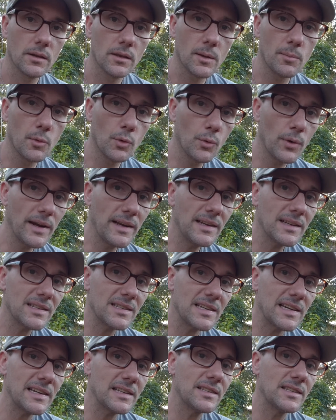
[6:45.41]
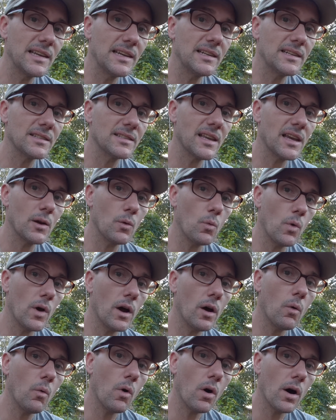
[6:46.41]
The moringa seeds need to stay
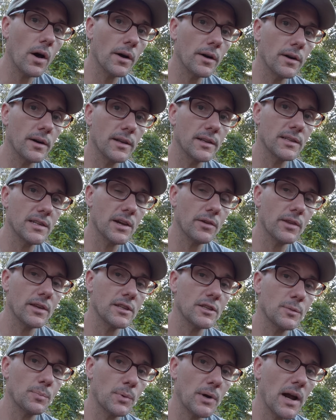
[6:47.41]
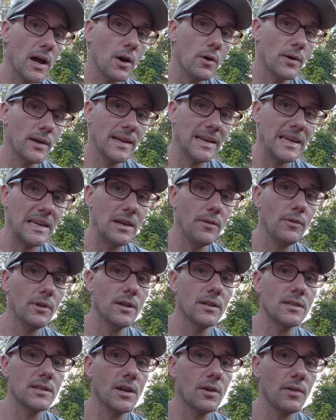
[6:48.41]
well watered until they sprout, and even
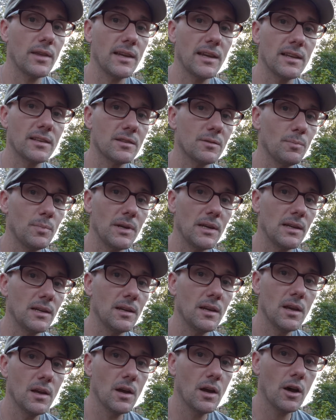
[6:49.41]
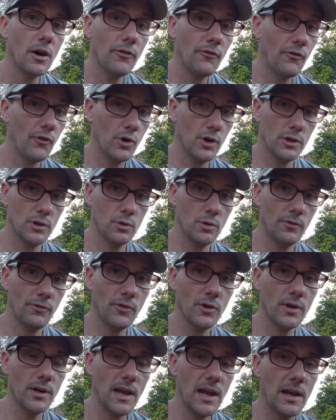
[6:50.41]
until they get to be 1 foot to
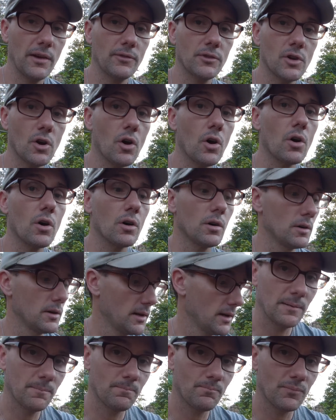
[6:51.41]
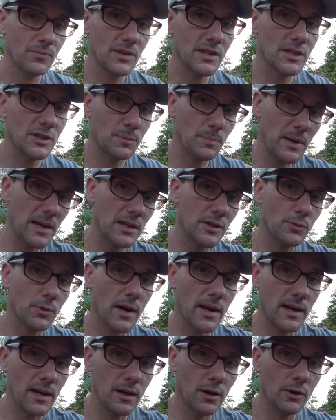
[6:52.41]
1.5 feet tall. This space
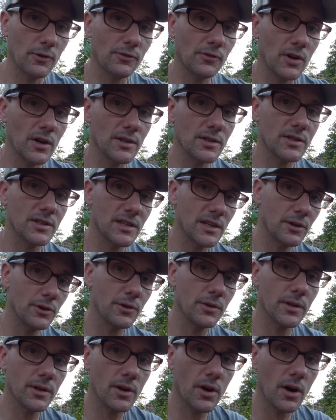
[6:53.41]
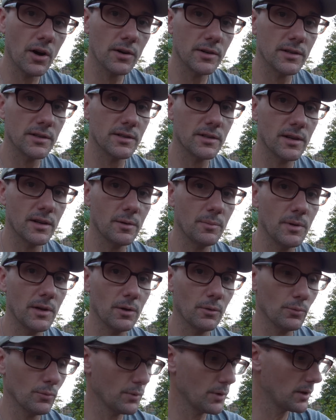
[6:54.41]
right here, front and center in the garden, is going to be
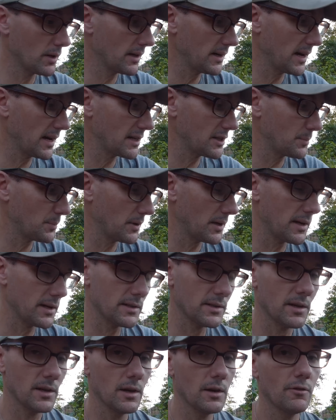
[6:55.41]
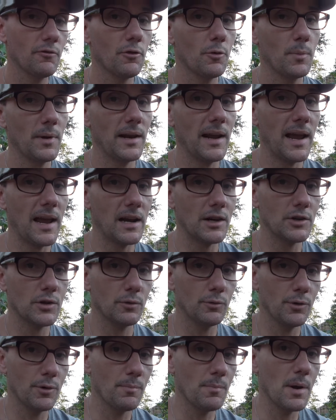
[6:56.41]
a really nice place for me to
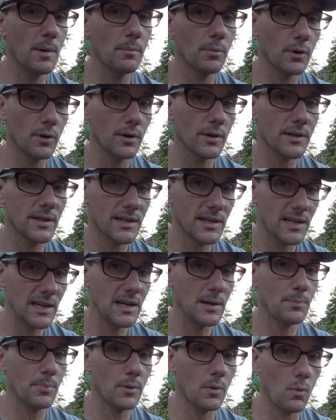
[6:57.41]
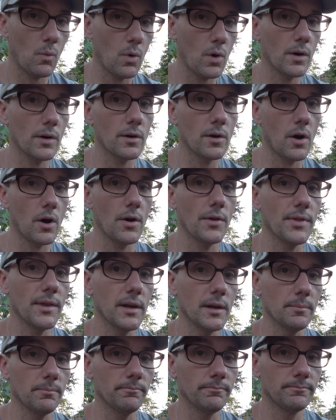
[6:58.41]
actually remember to keep water on
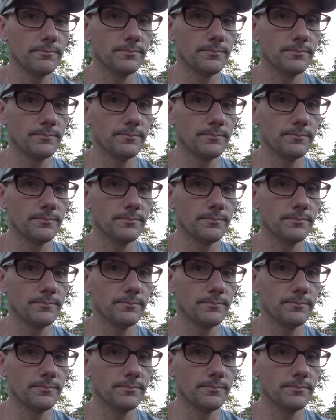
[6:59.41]
them.